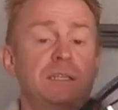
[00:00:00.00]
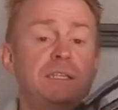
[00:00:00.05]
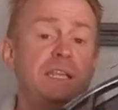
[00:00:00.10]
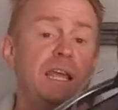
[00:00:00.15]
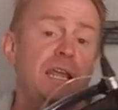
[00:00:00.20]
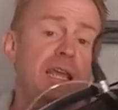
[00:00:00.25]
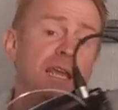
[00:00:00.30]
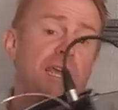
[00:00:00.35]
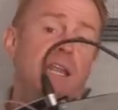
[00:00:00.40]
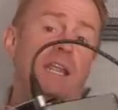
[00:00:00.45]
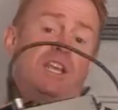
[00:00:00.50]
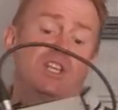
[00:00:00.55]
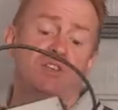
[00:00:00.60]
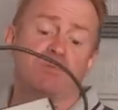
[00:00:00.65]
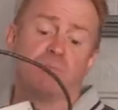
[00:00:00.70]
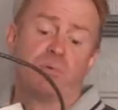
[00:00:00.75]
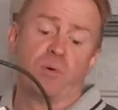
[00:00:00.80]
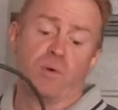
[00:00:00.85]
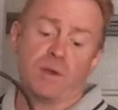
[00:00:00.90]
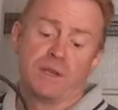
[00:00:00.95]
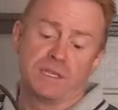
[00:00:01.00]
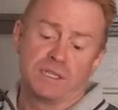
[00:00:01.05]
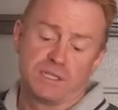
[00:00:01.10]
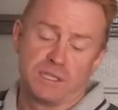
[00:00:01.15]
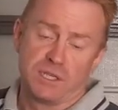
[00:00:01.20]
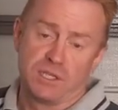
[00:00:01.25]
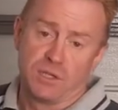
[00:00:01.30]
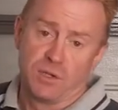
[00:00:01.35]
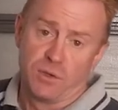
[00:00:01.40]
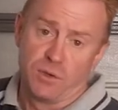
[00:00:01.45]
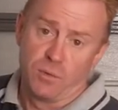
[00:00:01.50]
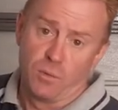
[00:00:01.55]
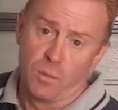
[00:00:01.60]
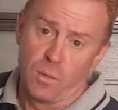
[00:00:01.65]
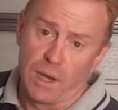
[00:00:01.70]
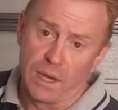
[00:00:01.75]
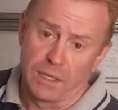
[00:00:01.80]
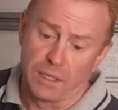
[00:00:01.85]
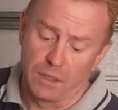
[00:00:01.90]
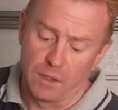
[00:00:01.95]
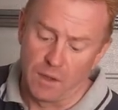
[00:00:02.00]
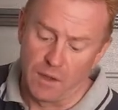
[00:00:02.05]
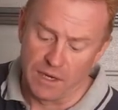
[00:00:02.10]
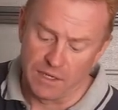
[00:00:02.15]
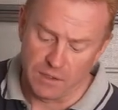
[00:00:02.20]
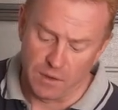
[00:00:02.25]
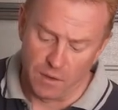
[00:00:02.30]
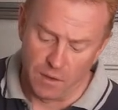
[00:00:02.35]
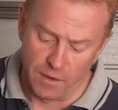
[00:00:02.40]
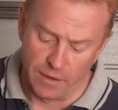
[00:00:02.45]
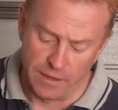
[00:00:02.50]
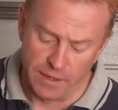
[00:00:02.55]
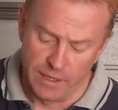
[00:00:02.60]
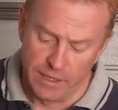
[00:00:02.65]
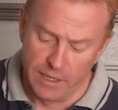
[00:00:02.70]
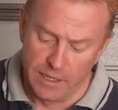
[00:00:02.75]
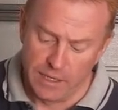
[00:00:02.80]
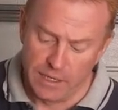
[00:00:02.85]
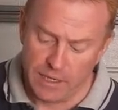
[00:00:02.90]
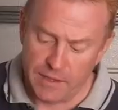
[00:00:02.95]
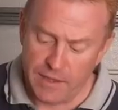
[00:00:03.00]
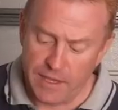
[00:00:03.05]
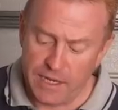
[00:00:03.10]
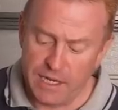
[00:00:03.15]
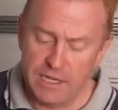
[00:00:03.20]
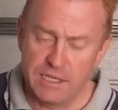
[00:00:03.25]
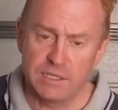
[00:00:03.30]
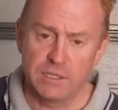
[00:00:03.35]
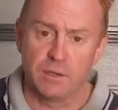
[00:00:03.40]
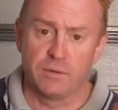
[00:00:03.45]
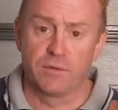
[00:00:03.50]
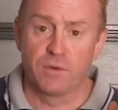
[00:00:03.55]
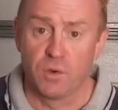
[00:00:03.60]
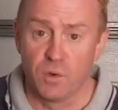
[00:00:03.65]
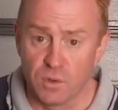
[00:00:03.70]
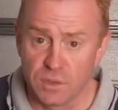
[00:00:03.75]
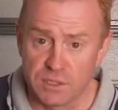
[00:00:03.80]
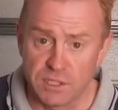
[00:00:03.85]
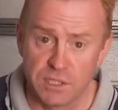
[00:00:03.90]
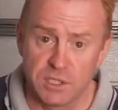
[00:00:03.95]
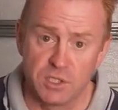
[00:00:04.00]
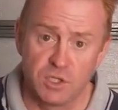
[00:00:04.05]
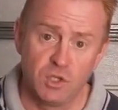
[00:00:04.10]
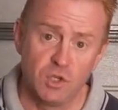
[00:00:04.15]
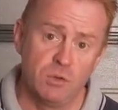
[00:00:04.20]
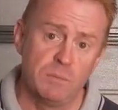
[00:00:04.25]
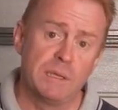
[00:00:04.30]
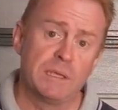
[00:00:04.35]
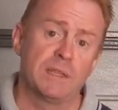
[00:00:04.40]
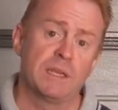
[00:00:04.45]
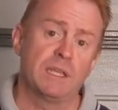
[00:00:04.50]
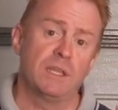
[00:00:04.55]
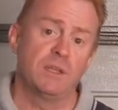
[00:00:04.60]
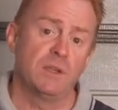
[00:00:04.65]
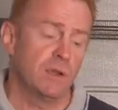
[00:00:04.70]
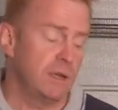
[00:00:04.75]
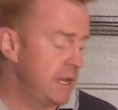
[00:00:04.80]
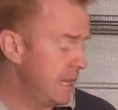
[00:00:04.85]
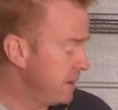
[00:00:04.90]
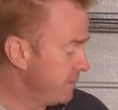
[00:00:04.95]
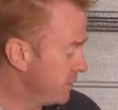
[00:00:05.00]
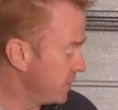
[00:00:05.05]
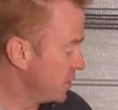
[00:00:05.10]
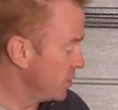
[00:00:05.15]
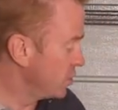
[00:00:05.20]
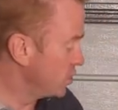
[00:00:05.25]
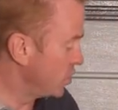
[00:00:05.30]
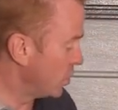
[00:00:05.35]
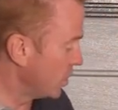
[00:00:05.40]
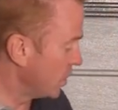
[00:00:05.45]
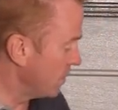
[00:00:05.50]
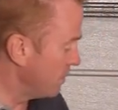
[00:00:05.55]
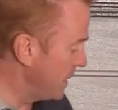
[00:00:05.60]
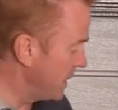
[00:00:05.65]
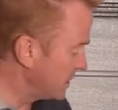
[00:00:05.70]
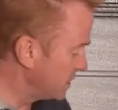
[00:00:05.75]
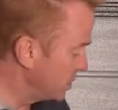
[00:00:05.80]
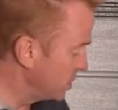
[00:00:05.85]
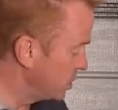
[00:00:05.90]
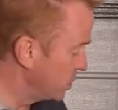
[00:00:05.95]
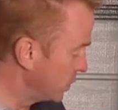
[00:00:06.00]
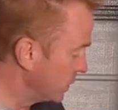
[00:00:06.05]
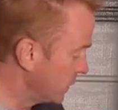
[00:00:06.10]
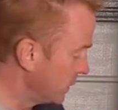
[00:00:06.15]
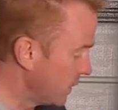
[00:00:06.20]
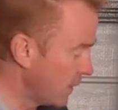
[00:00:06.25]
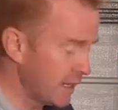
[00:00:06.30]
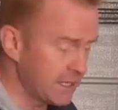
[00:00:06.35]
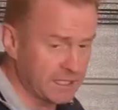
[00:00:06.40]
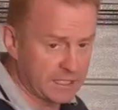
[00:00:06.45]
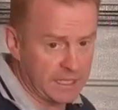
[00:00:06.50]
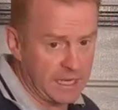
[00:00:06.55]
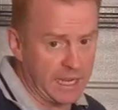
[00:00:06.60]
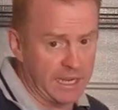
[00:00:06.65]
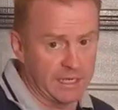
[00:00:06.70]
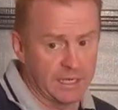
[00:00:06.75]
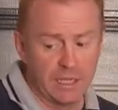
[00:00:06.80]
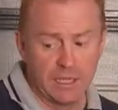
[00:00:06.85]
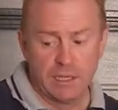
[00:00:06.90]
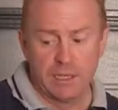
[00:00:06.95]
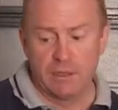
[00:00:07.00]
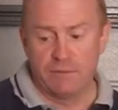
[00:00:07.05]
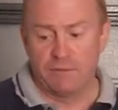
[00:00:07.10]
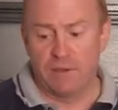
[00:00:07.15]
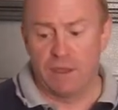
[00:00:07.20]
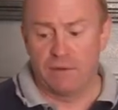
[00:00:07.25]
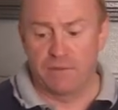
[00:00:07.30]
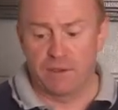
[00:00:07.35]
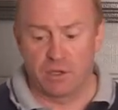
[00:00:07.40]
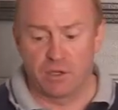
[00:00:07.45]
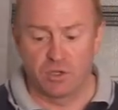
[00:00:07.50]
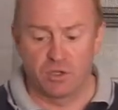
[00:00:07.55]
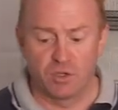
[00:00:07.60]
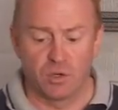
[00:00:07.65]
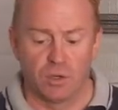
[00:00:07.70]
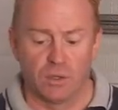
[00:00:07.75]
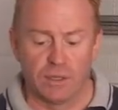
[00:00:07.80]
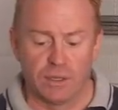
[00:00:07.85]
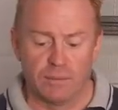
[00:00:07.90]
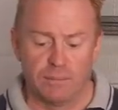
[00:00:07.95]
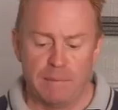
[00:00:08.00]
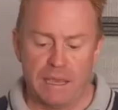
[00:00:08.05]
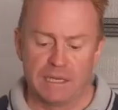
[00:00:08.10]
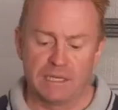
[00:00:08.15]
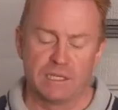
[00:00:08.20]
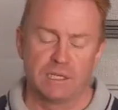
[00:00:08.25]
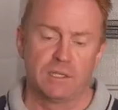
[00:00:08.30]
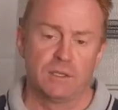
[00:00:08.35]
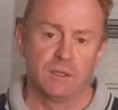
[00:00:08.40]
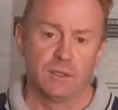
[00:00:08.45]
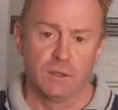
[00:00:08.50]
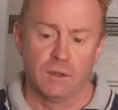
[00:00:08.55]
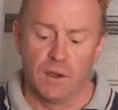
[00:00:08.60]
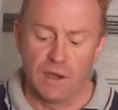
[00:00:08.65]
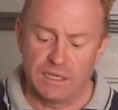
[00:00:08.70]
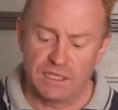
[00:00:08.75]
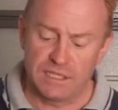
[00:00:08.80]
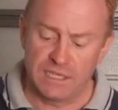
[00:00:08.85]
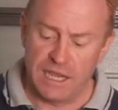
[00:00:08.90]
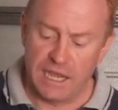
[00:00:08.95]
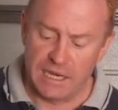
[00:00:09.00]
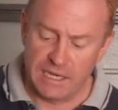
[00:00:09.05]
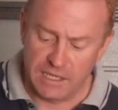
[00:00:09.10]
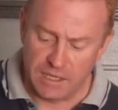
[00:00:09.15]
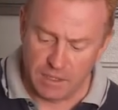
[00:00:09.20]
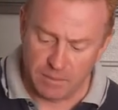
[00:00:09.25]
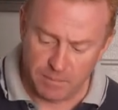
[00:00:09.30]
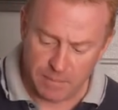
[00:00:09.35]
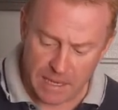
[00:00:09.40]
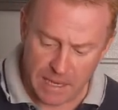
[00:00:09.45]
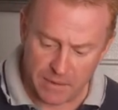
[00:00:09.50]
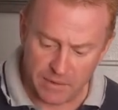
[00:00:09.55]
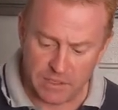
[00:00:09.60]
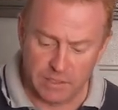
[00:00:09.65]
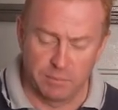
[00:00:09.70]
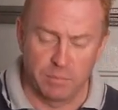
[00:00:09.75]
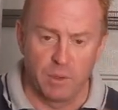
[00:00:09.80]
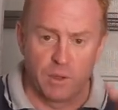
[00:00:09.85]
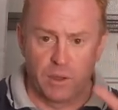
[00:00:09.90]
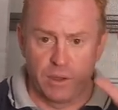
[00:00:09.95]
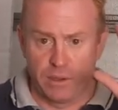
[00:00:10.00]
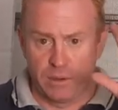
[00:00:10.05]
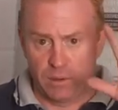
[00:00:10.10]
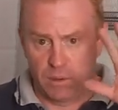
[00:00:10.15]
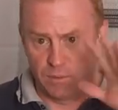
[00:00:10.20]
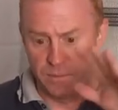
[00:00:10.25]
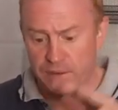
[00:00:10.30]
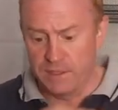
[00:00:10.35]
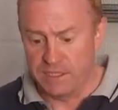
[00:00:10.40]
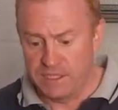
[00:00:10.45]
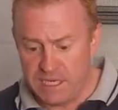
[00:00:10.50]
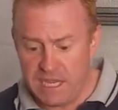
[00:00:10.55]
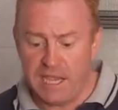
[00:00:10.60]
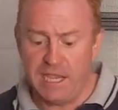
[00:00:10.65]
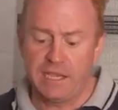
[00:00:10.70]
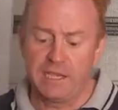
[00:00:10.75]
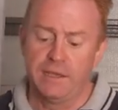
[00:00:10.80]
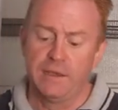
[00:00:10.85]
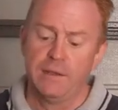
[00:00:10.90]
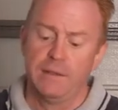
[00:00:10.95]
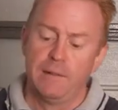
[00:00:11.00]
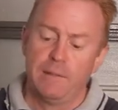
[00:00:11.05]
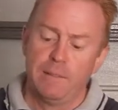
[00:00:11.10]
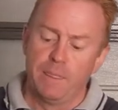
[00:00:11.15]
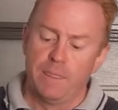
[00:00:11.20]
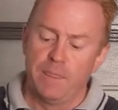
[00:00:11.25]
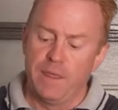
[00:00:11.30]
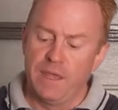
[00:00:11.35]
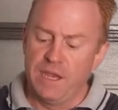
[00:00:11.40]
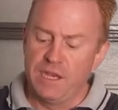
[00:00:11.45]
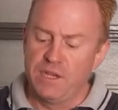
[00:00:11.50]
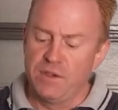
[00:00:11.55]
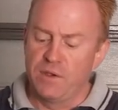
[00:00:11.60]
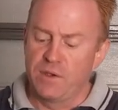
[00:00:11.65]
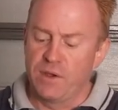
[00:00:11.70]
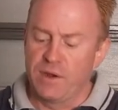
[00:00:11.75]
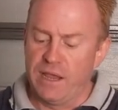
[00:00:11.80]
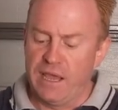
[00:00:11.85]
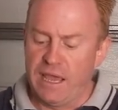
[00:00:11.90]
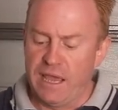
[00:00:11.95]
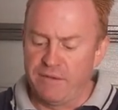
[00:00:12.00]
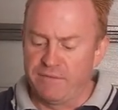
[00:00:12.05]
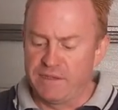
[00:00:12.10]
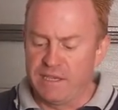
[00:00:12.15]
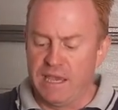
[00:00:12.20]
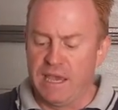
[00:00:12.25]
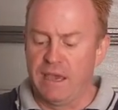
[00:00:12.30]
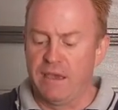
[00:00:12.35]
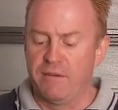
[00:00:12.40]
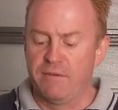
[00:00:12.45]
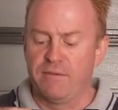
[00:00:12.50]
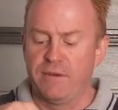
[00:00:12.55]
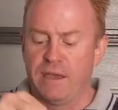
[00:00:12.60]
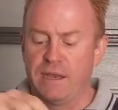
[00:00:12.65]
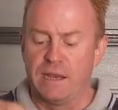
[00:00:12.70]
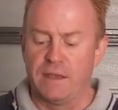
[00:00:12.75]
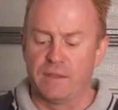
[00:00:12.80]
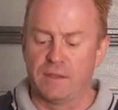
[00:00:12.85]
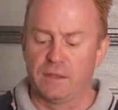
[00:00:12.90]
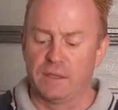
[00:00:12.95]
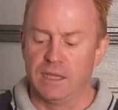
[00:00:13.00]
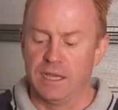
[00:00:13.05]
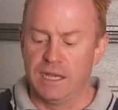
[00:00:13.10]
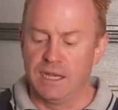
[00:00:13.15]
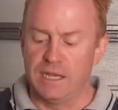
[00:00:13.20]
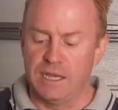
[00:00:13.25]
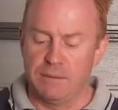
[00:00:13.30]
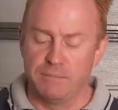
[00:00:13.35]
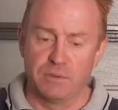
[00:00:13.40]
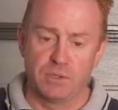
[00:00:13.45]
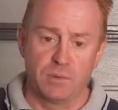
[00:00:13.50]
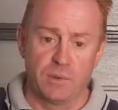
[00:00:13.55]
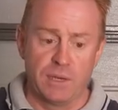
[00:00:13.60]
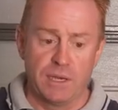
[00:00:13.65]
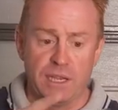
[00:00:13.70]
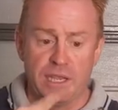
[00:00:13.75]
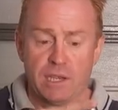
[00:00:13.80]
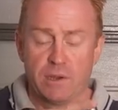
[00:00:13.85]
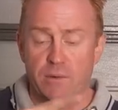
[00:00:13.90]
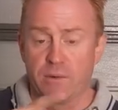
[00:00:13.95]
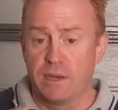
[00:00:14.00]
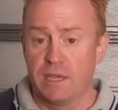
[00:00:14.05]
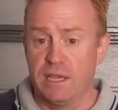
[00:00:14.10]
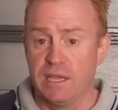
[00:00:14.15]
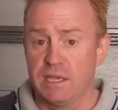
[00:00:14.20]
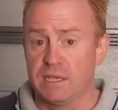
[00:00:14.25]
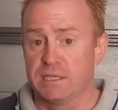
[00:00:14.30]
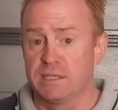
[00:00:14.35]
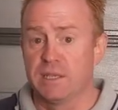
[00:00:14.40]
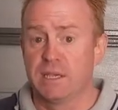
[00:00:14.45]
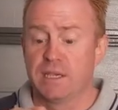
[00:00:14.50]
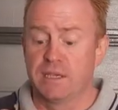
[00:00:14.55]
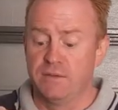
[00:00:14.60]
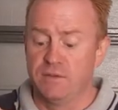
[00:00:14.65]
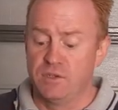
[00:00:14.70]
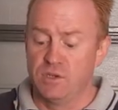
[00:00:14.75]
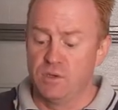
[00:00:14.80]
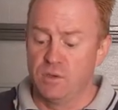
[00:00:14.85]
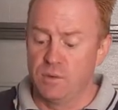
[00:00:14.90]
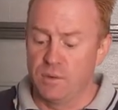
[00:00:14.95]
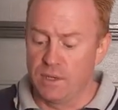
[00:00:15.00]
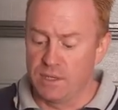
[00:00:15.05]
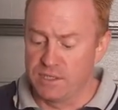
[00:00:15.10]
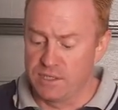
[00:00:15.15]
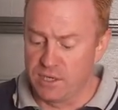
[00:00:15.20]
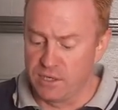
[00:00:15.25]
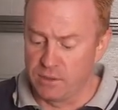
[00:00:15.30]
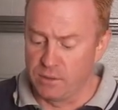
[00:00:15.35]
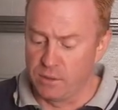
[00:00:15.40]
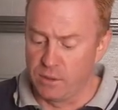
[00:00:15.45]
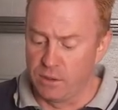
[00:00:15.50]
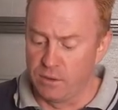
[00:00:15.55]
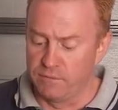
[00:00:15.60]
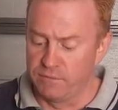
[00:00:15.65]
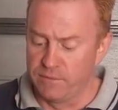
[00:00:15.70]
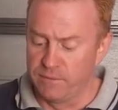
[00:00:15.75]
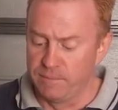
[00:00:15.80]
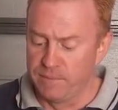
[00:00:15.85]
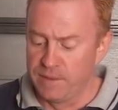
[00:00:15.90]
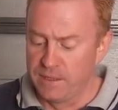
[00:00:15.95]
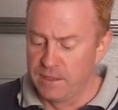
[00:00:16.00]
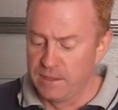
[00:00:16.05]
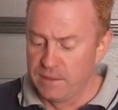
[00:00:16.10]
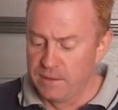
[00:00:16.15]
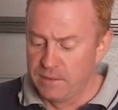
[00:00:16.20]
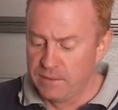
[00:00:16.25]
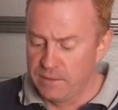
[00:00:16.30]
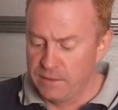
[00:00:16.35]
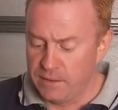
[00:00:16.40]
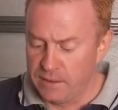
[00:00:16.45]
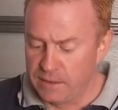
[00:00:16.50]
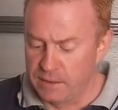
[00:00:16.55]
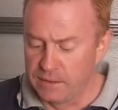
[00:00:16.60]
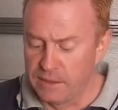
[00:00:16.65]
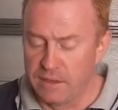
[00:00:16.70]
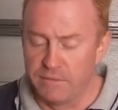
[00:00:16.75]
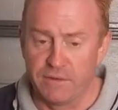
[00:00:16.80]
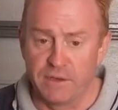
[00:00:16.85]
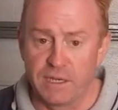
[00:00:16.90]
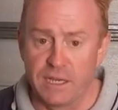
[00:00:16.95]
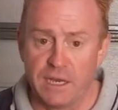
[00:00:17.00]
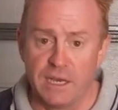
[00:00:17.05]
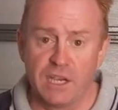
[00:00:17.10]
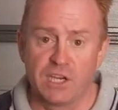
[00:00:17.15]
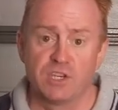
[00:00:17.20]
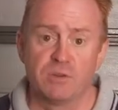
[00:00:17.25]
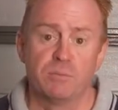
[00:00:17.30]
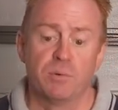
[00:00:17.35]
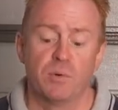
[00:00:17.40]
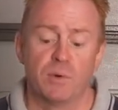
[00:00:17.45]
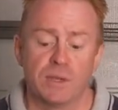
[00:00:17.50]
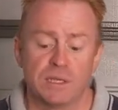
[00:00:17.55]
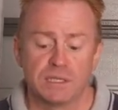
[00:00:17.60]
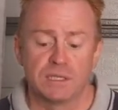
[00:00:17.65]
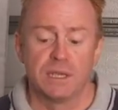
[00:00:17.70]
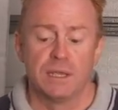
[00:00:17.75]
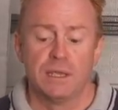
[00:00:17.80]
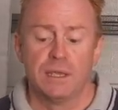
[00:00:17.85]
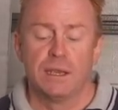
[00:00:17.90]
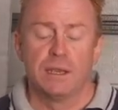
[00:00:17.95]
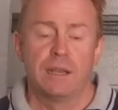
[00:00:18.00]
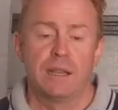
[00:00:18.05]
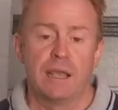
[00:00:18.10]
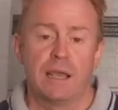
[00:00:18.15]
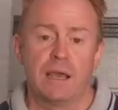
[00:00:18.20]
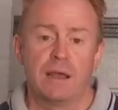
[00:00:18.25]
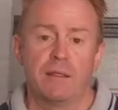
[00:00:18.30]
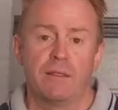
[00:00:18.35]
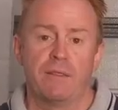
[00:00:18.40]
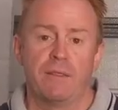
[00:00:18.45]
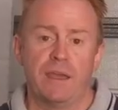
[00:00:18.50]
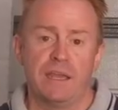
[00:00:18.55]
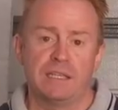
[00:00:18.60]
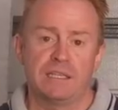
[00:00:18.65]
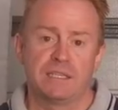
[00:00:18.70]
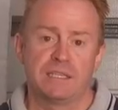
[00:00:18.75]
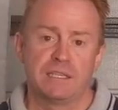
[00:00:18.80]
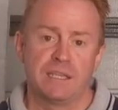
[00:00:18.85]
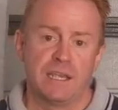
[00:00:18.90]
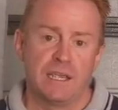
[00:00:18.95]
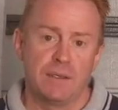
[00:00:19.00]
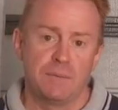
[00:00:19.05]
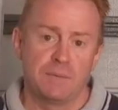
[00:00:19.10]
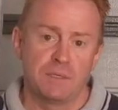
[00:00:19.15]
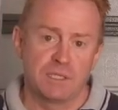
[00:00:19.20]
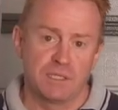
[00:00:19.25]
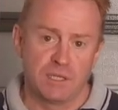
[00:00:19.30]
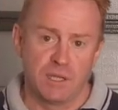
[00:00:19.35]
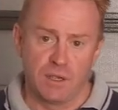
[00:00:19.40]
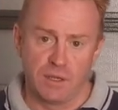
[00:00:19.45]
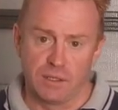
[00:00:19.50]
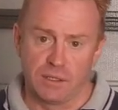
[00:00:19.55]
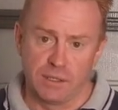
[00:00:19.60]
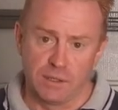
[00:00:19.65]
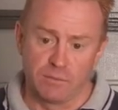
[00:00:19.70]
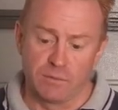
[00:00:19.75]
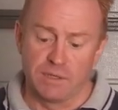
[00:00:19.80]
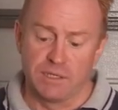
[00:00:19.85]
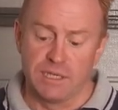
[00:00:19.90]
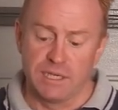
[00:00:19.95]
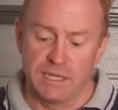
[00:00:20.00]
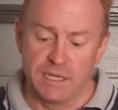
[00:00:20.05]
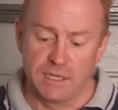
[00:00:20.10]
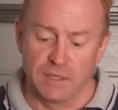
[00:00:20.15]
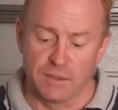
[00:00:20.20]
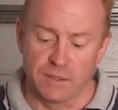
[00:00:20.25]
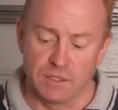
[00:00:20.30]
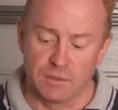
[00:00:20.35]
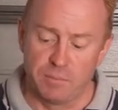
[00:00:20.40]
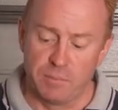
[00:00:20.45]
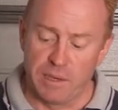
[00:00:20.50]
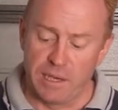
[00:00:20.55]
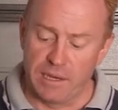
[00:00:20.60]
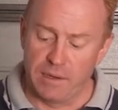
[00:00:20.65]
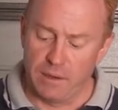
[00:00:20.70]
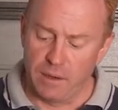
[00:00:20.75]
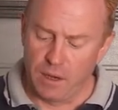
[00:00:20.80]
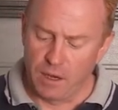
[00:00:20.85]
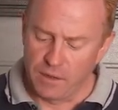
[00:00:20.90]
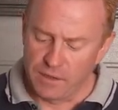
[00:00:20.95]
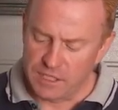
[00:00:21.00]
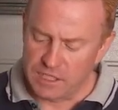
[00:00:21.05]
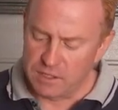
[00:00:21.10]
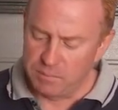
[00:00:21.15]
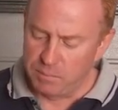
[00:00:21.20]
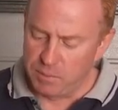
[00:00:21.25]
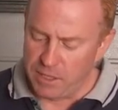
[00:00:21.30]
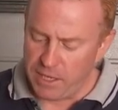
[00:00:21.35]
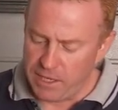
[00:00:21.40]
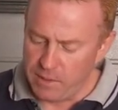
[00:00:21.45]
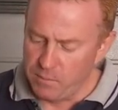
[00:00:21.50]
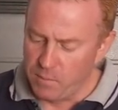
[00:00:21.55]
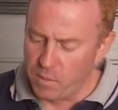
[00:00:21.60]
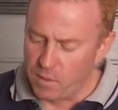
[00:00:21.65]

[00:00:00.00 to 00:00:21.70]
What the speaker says: 10 connection points to turn one light on. Now that is, of course, assuming that you don't have the controller mounted to a light stand. If you have the controller mounted to the light stand and the power supply on the deck, then you're going to have another lead in between here and here. So that gives you a total of 11 connection points. Now, that seems totally ridiculous, but I'll explain